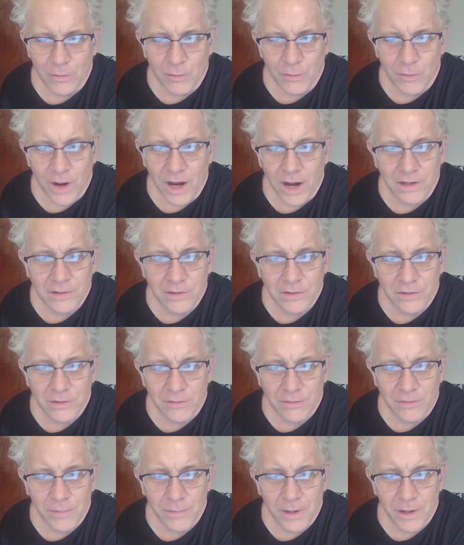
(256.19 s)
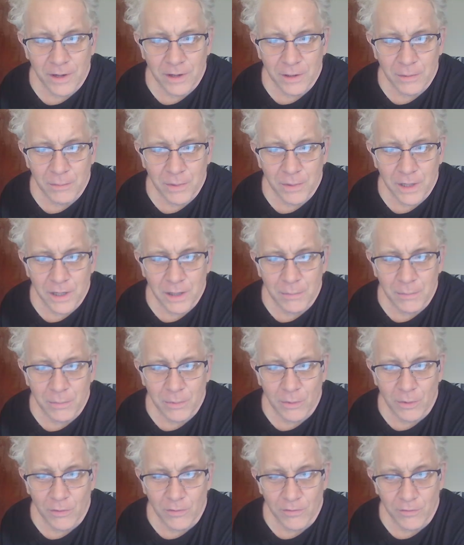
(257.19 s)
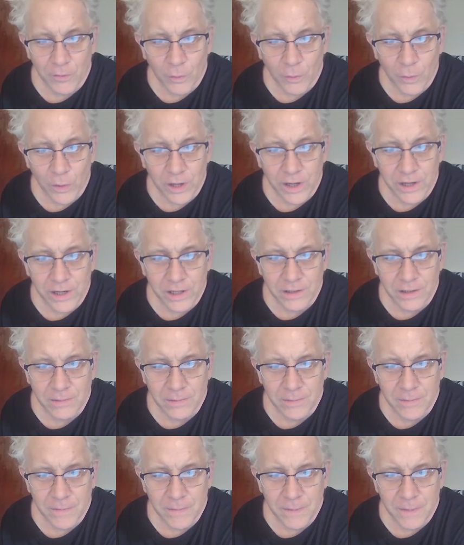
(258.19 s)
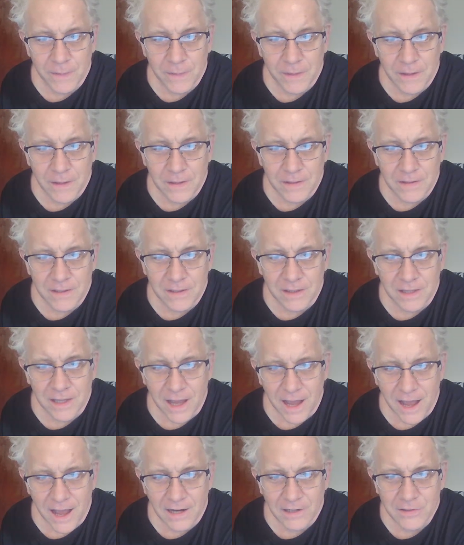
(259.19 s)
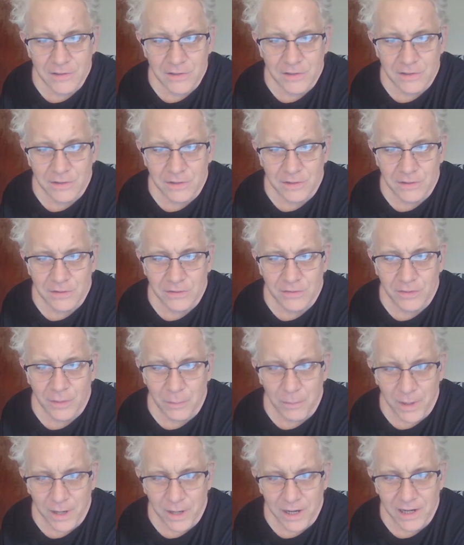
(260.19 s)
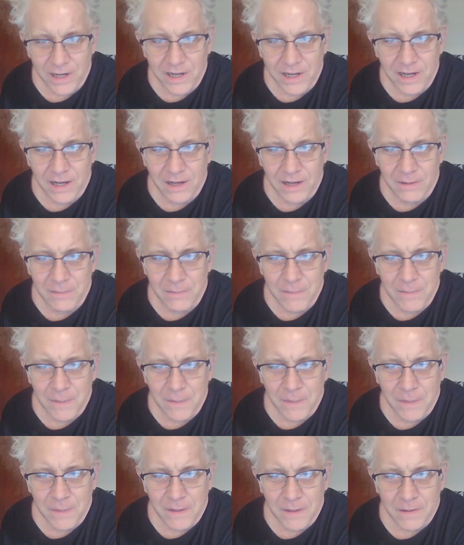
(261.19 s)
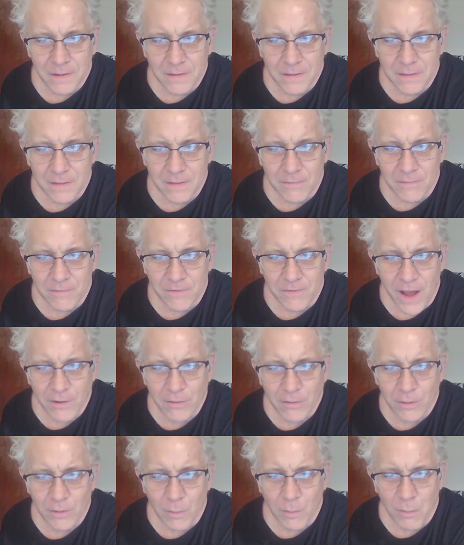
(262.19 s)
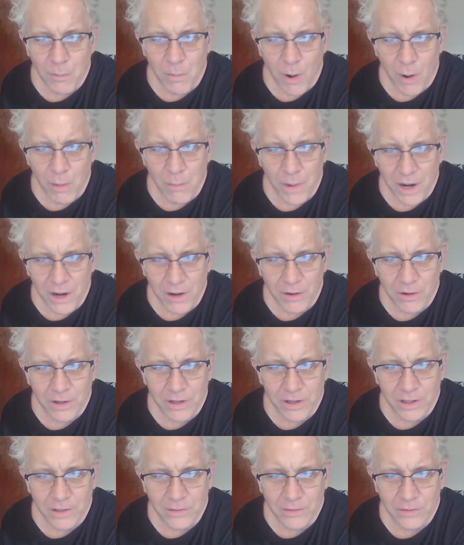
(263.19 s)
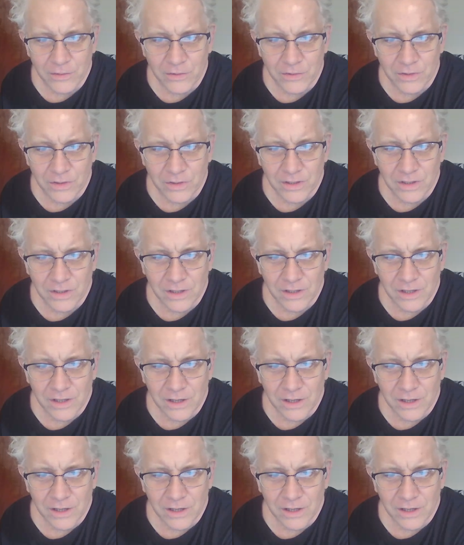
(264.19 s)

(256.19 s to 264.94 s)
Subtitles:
And the rights of American people are voided to the actions of the media, the federal barbarians,